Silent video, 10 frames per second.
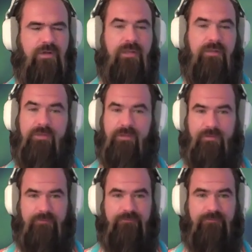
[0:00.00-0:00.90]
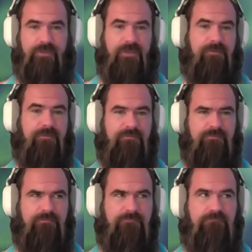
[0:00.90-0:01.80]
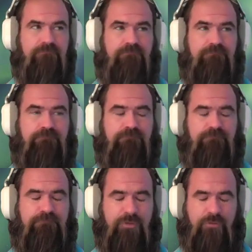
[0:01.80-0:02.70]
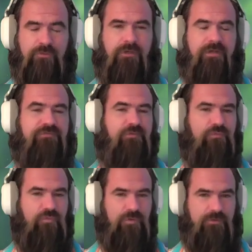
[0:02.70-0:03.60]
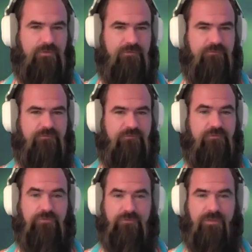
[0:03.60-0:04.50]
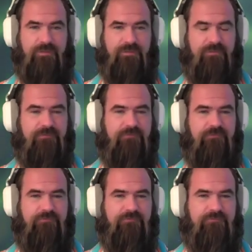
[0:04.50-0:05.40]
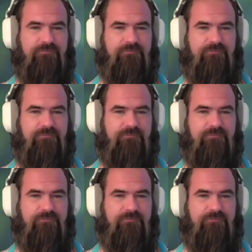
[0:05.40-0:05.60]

and then putting polarizing words to ideas,